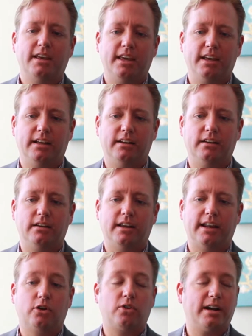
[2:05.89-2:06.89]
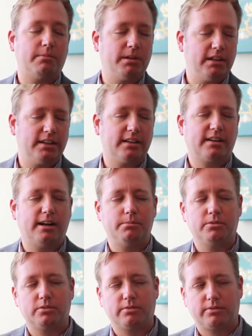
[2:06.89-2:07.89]
in and a credibility that
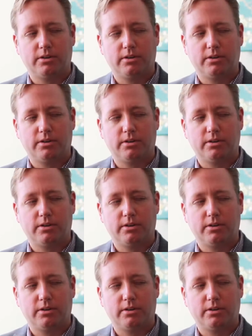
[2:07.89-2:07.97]
comes